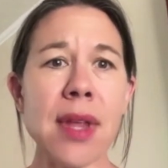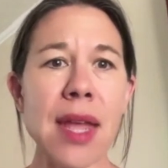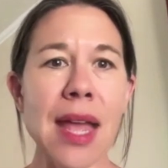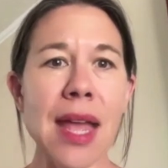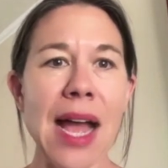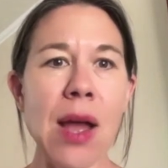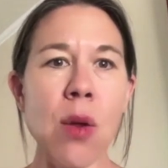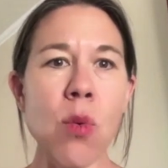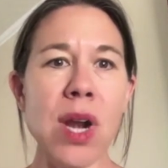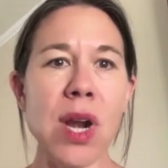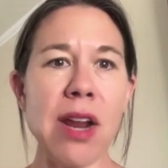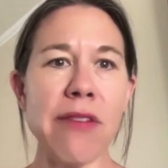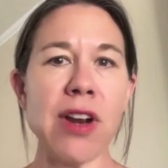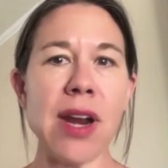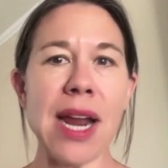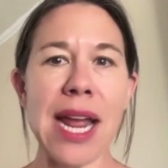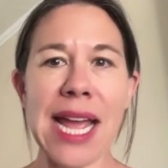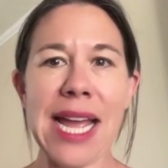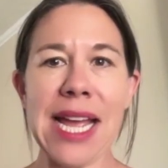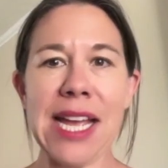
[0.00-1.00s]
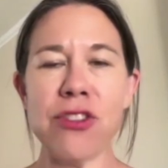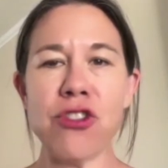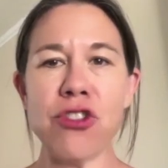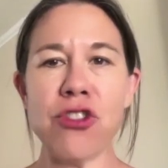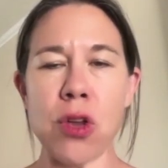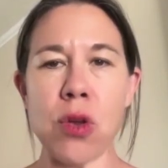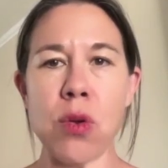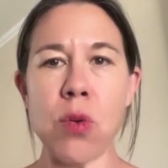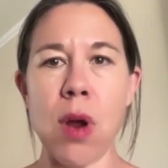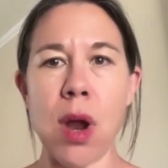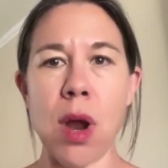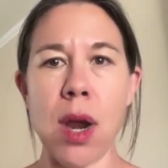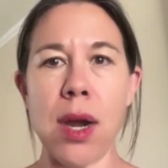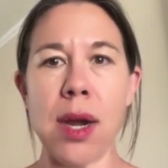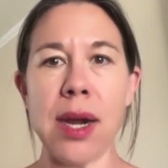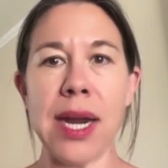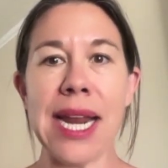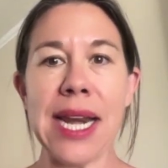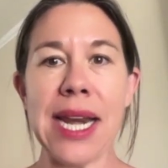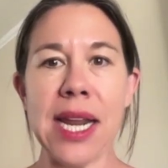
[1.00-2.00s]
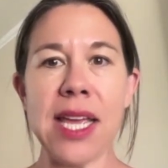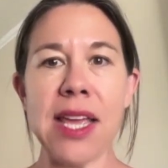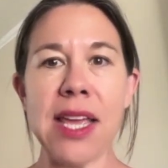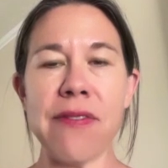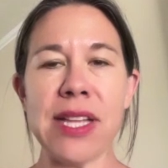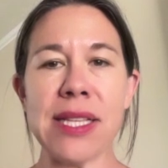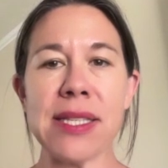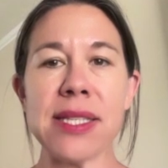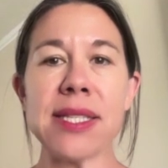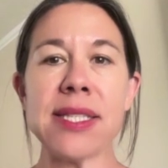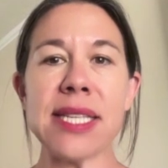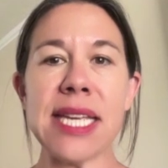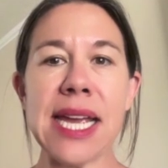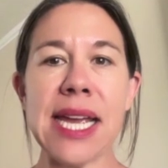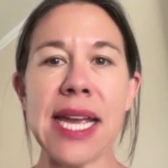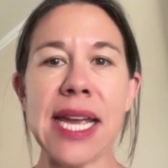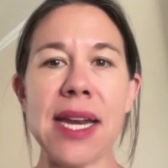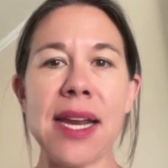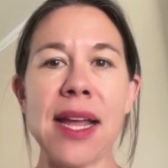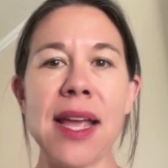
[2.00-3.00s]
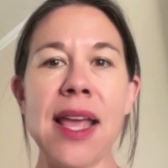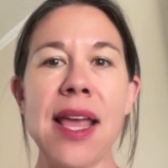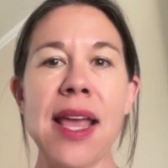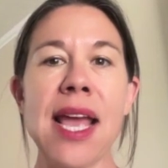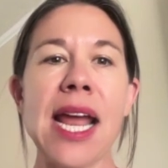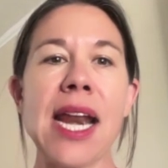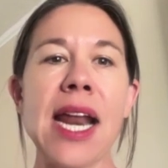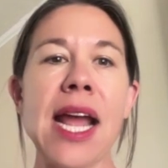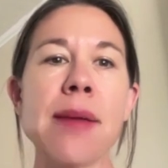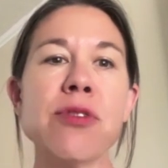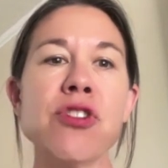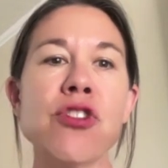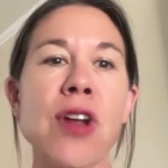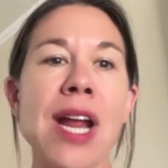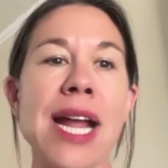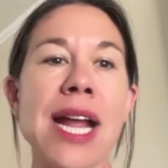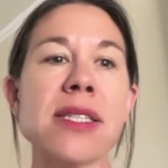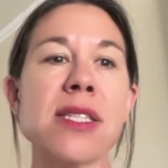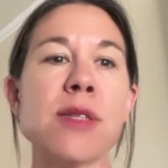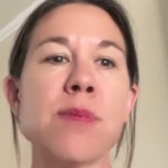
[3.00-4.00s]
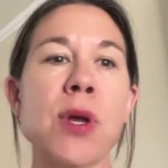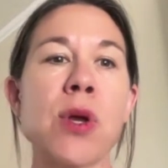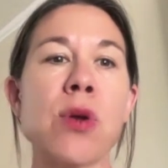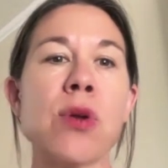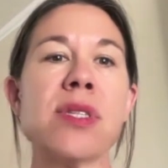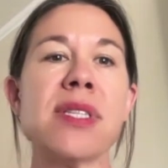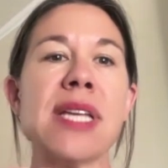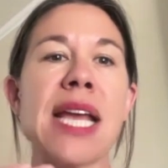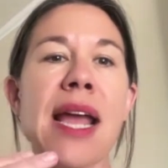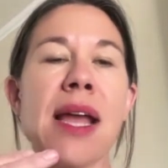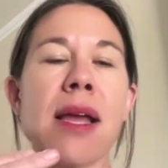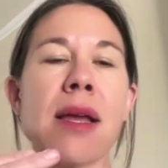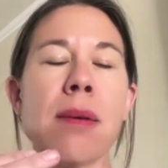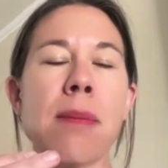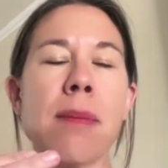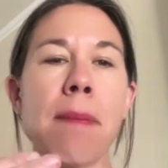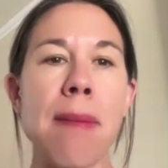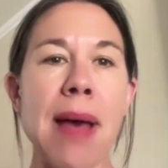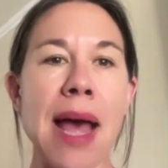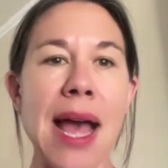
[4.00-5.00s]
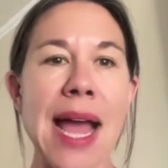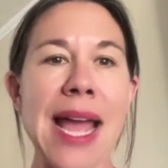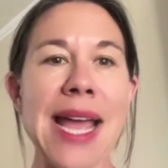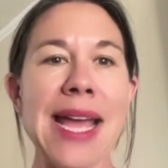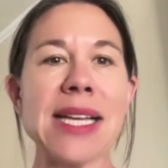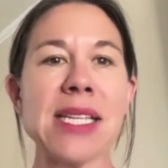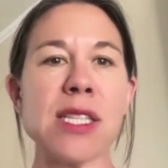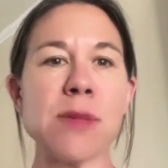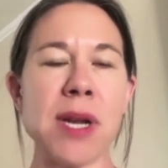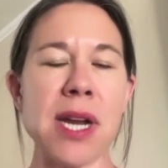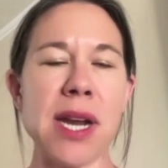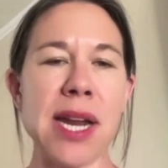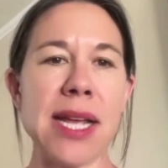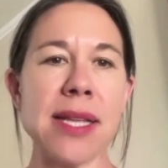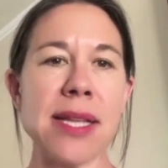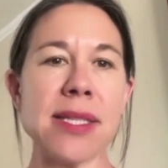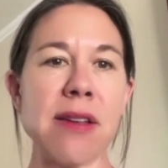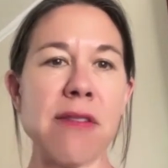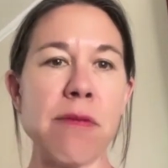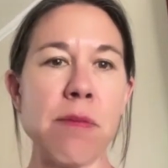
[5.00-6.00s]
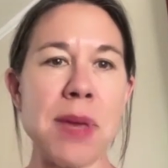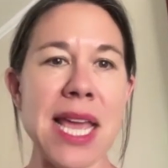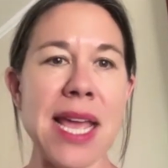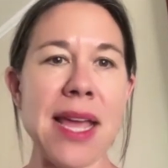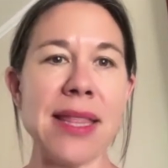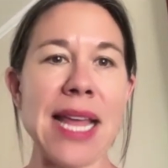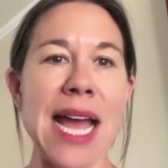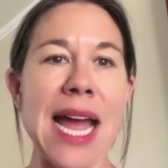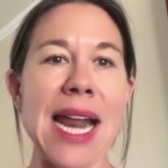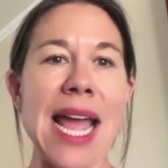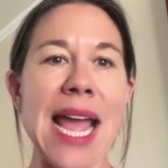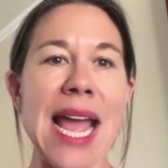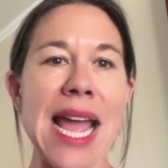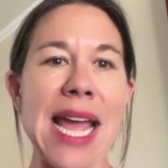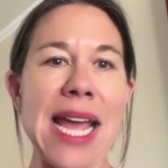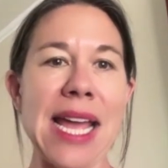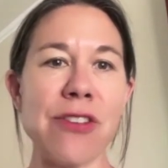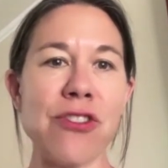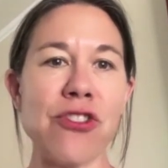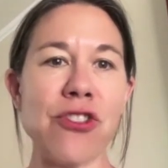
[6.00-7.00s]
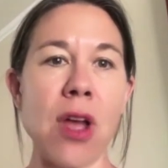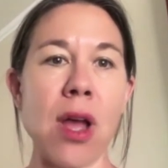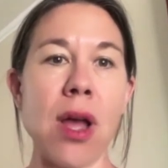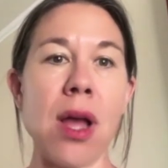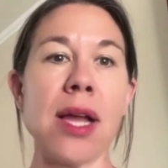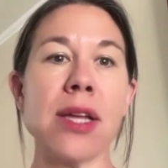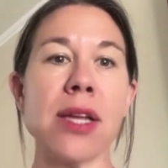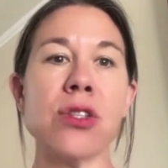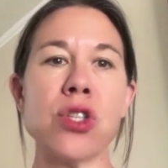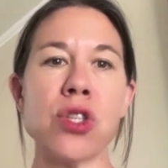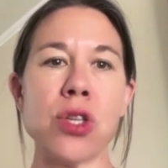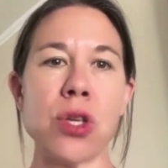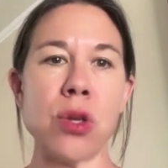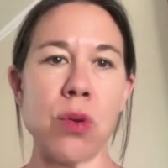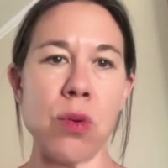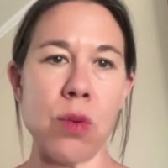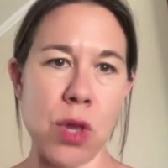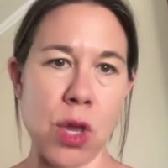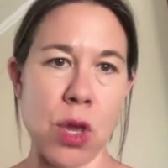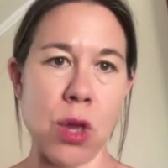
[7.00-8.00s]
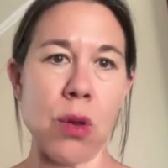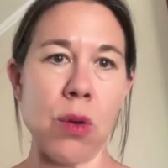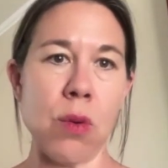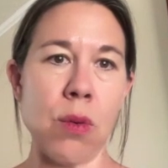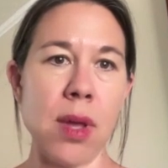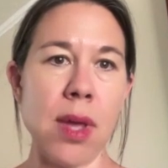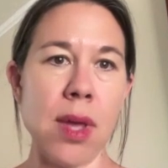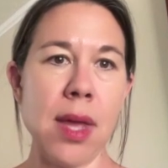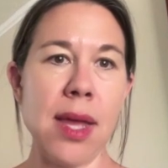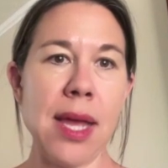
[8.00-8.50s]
at whatever age you are in a given scene, and I'm transposing my experience of being that age onto you.